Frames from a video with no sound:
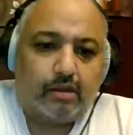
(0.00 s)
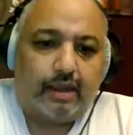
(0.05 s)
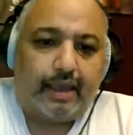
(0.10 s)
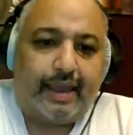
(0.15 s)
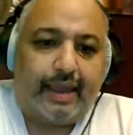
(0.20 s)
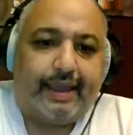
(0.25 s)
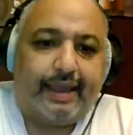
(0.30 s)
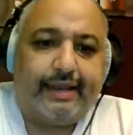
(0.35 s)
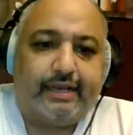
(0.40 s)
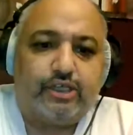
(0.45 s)

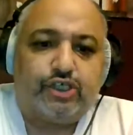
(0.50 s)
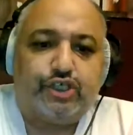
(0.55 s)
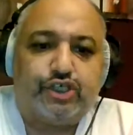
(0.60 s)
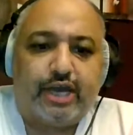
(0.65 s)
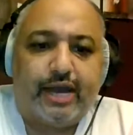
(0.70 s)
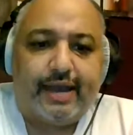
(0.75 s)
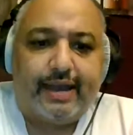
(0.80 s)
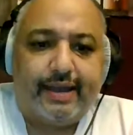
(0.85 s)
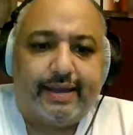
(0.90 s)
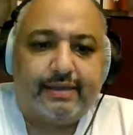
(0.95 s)
a
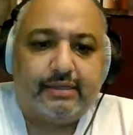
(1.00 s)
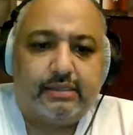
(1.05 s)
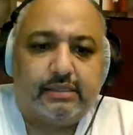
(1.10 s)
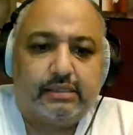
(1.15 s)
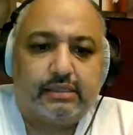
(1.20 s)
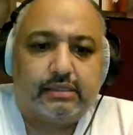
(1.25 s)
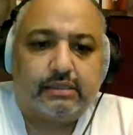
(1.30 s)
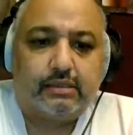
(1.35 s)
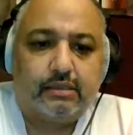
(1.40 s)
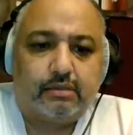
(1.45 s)

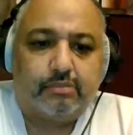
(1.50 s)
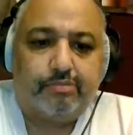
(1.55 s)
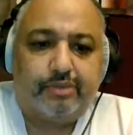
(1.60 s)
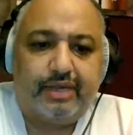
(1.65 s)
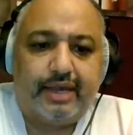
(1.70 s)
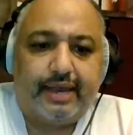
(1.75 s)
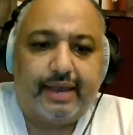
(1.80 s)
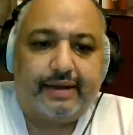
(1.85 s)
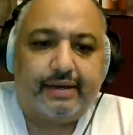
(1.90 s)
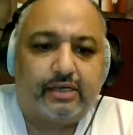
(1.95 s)
jazz
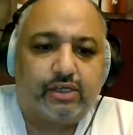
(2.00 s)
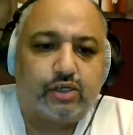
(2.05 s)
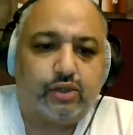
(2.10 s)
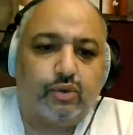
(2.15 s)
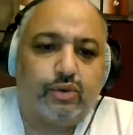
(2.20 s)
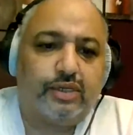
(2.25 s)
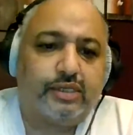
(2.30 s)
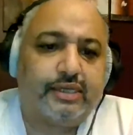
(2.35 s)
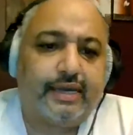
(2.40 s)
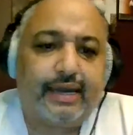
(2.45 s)
pianist who
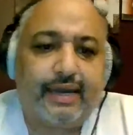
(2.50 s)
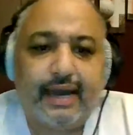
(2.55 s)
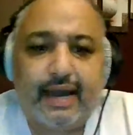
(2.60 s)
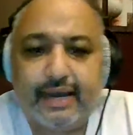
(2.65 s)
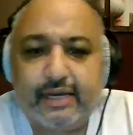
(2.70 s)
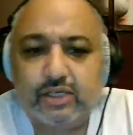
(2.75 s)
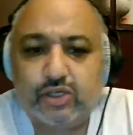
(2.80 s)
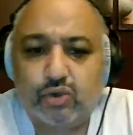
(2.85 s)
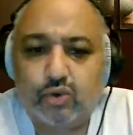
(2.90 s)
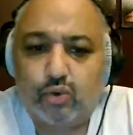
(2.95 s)
is a high
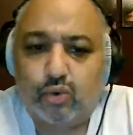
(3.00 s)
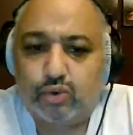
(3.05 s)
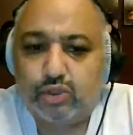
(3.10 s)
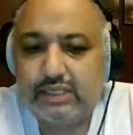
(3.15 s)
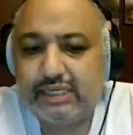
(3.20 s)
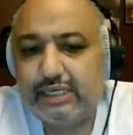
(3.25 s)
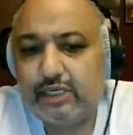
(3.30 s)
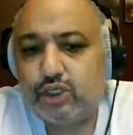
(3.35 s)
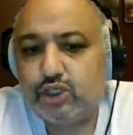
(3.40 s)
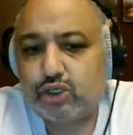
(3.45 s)
school
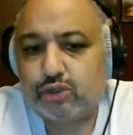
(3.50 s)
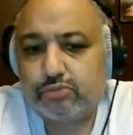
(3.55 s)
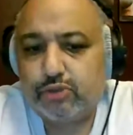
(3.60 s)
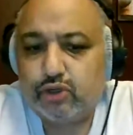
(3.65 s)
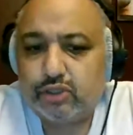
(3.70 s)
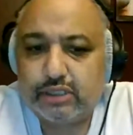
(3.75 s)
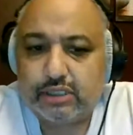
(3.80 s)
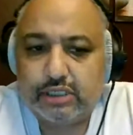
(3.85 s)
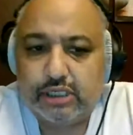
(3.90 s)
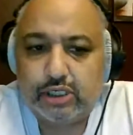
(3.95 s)
teacher,
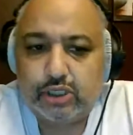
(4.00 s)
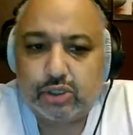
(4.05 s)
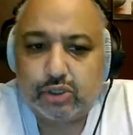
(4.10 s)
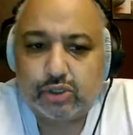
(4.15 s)
music teacher.